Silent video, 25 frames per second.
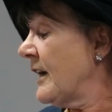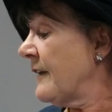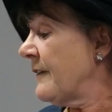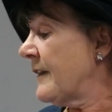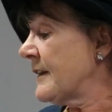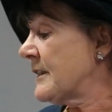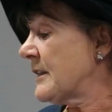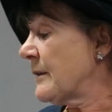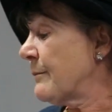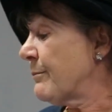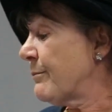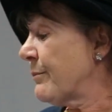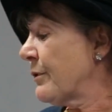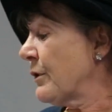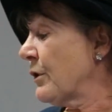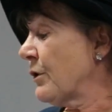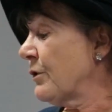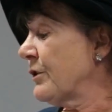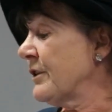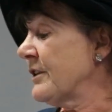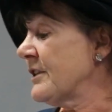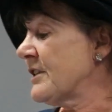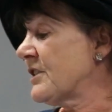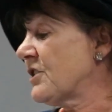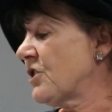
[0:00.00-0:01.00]
that
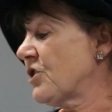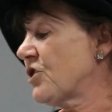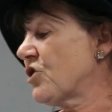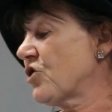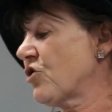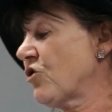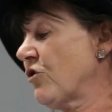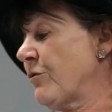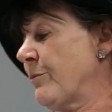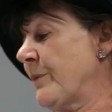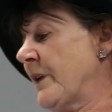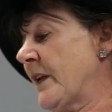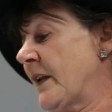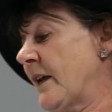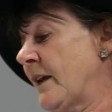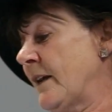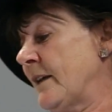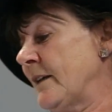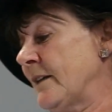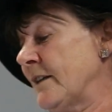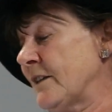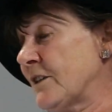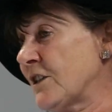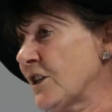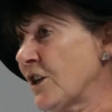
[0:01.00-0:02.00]
employers
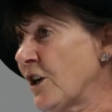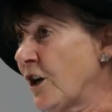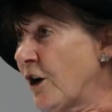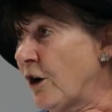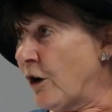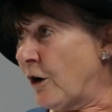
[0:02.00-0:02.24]
discriminate